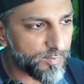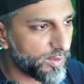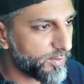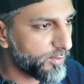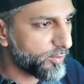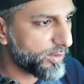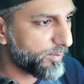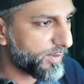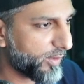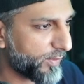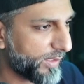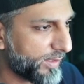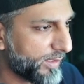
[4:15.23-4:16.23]
new
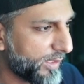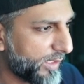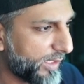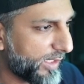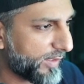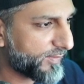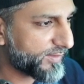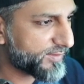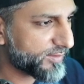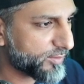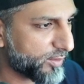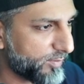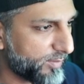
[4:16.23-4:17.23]
component, and this is
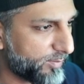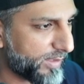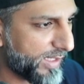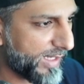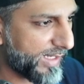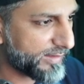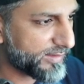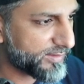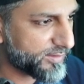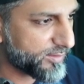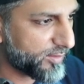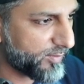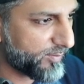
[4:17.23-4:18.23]
gonna be black, this is
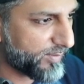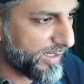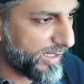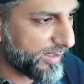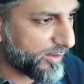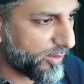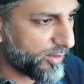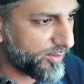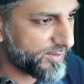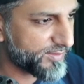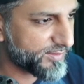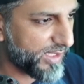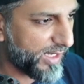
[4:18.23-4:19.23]
gonna be black, all of
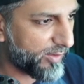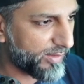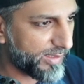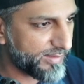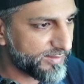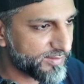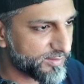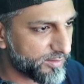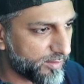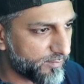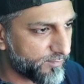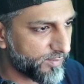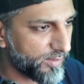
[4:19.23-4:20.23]
this outline
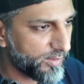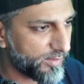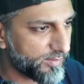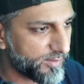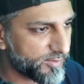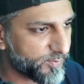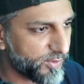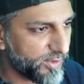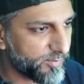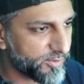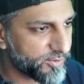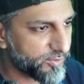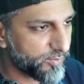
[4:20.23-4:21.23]
stuff. That's pretty
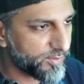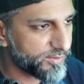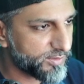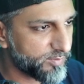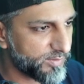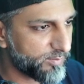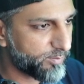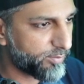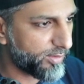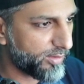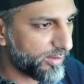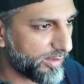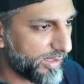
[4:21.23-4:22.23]
much going to be
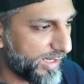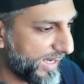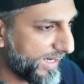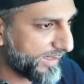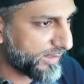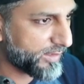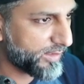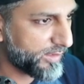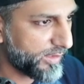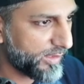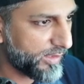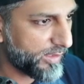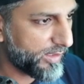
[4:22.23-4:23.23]
black.
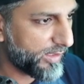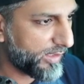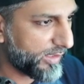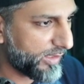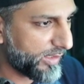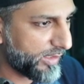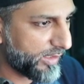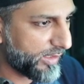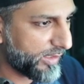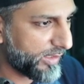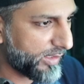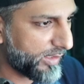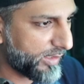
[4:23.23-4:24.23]

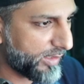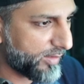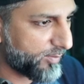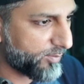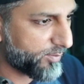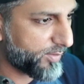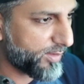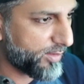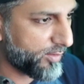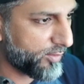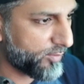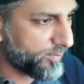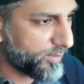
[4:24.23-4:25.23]
And
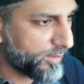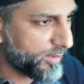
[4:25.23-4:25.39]
boom.